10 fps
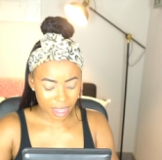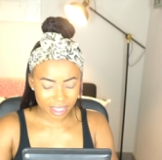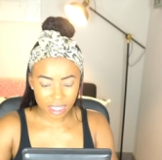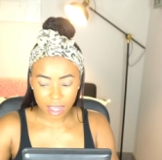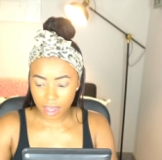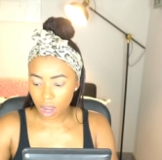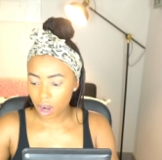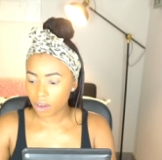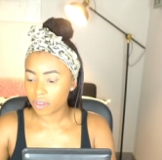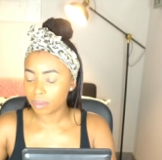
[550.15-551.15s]
it's not that
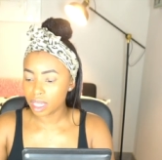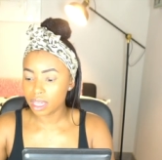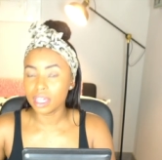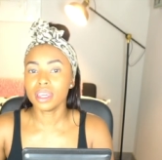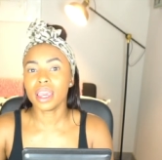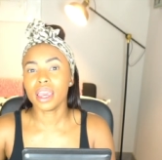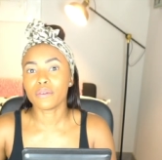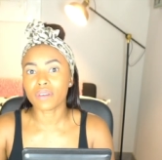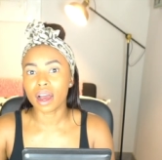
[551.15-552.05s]
hard for me if